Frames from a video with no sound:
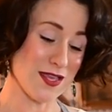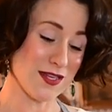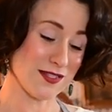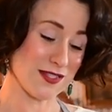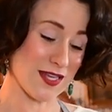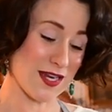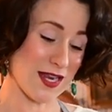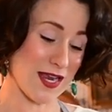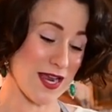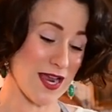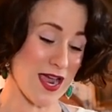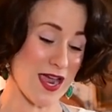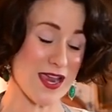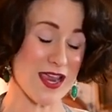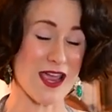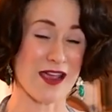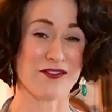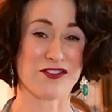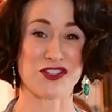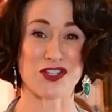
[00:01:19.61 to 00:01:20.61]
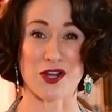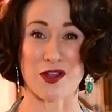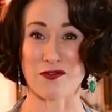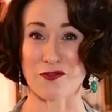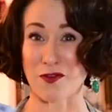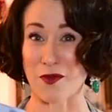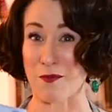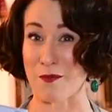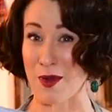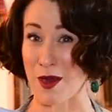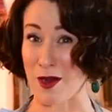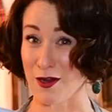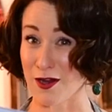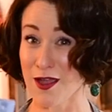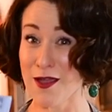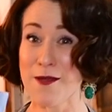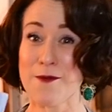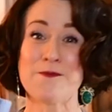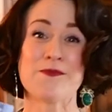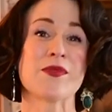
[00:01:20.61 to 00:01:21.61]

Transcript: Today I have Scharffen Berger.